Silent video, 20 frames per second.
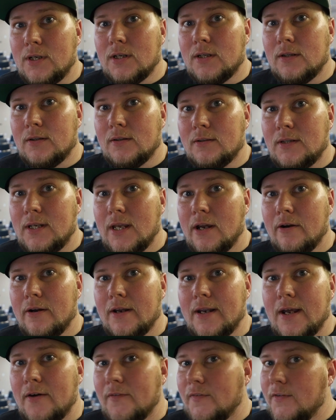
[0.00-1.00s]
can carry
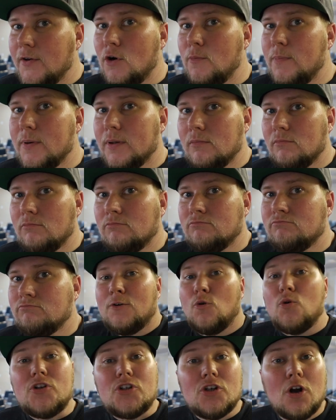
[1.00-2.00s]
it out in the open.
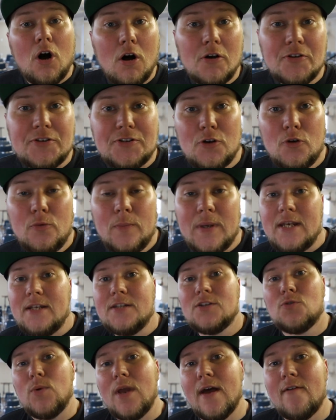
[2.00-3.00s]
Which also
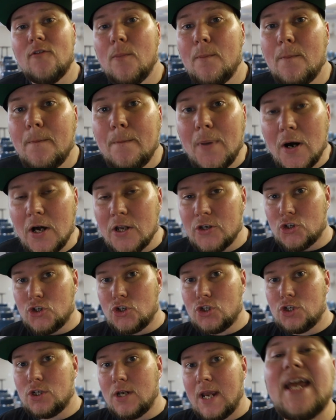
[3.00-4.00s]
means we have a
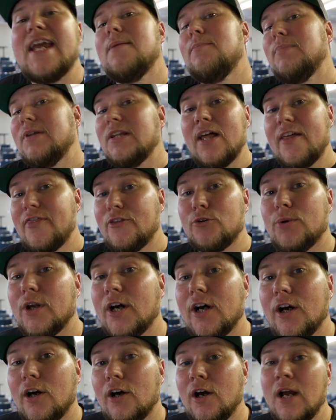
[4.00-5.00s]
bunch, a
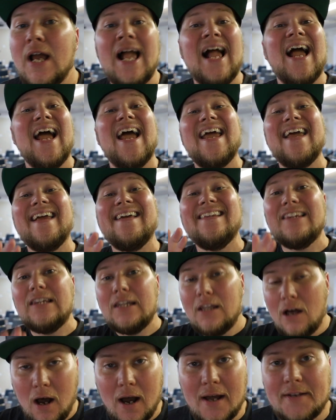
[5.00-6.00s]
plethora, a
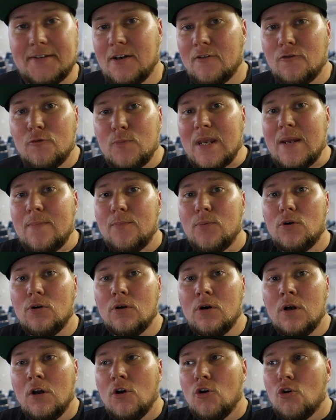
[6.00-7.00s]
lot of
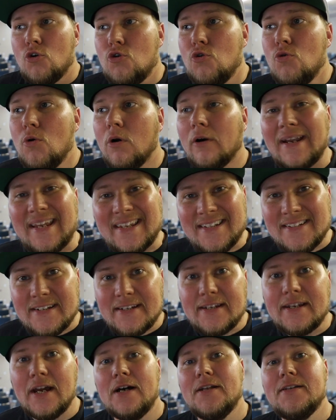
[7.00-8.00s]
people who are into
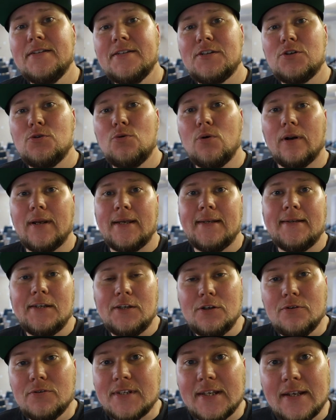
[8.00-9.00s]
guns, who are into
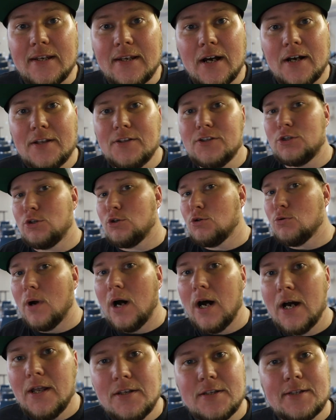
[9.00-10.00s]
using guns, who
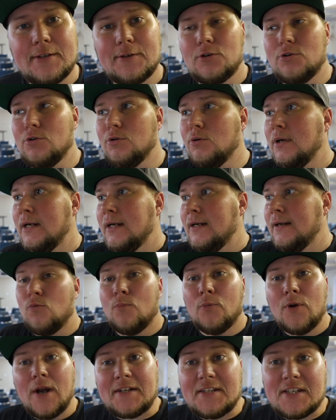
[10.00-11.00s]
hunt, who, who
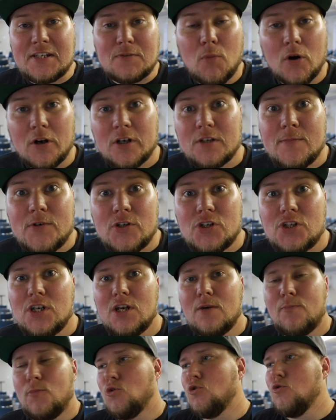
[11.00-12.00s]
practice
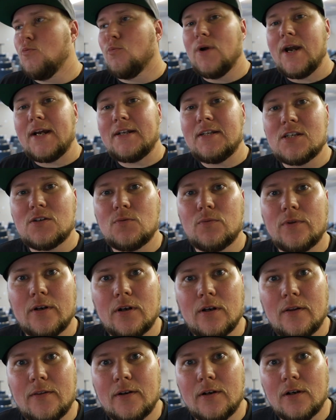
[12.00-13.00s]
marksmanship, who practice
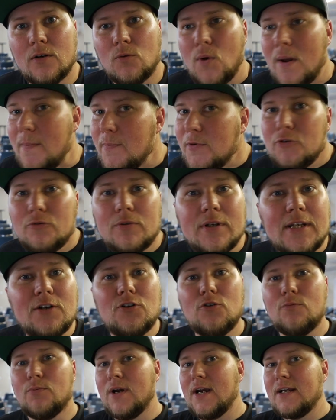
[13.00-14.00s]
their, their weaponry,
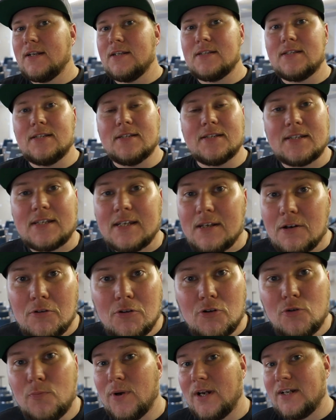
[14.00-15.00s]
who practice the skill,
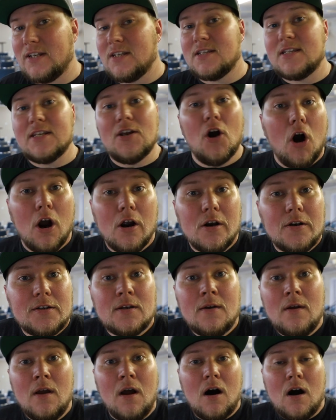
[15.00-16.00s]
who practice the art
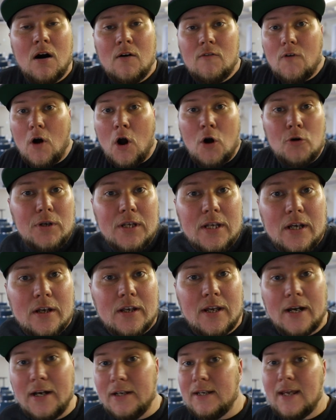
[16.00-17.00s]
of owning a
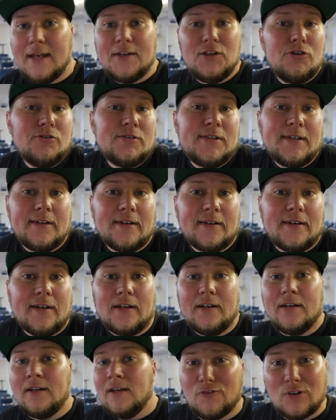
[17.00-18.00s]
gun and using a
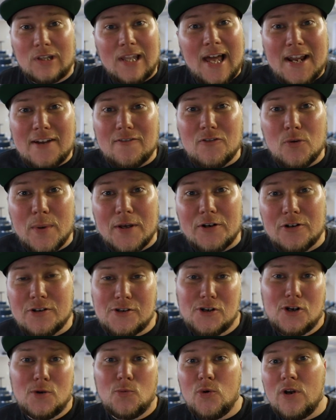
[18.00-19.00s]
gun. For lack of a better
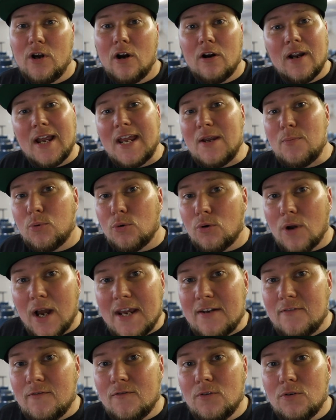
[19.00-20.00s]
term, we are a
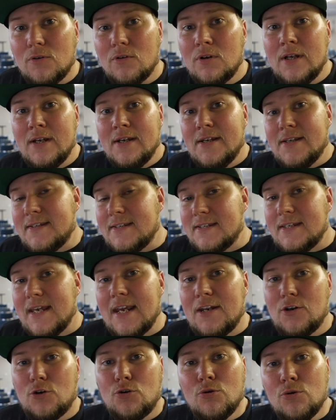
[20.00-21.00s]
prideful
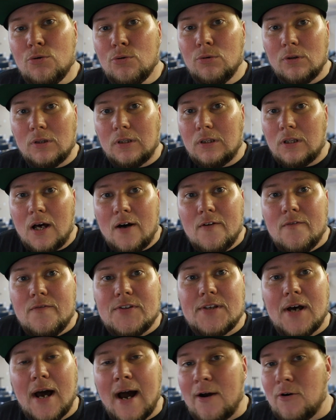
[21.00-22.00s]
state who
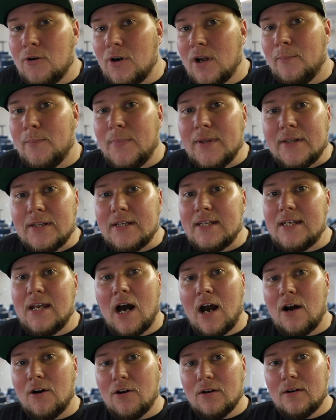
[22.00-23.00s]
loves our ability,
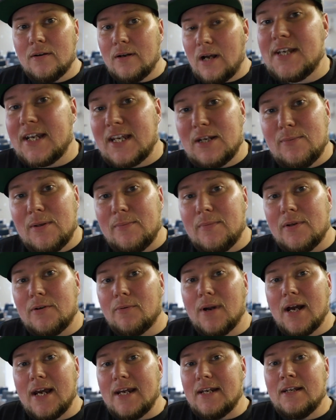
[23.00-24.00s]
our Second Amendment
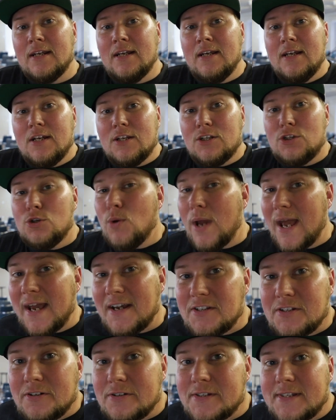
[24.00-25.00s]
right, to
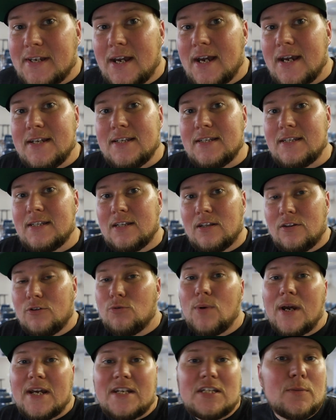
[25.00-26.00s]
exercise the
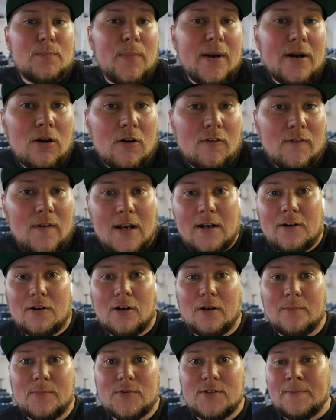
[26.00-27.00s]
right to bear
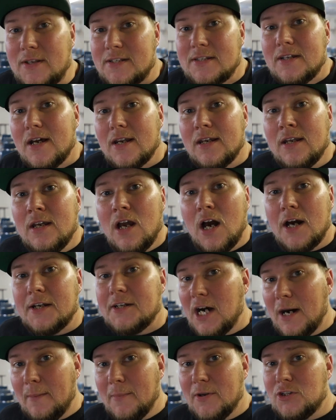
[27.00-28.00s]
firearms. It's not
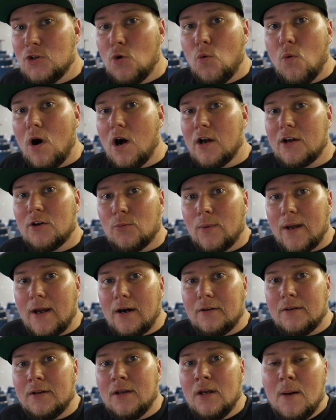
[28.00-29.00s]
uncommon to walk
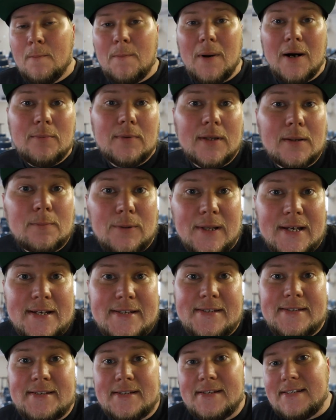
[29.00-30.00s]
around public
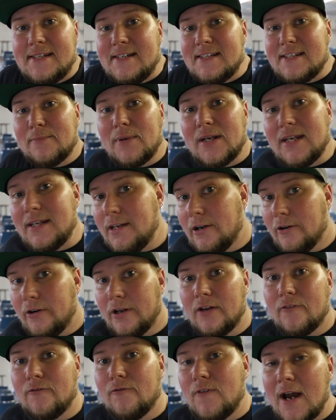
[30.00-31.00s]
places and see somebody
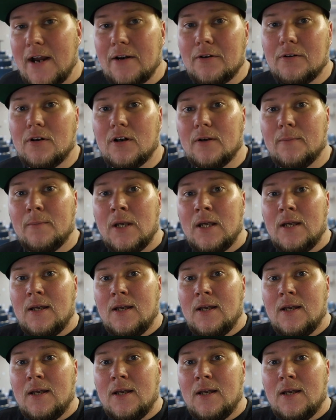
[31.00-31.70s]
carrying a firearm.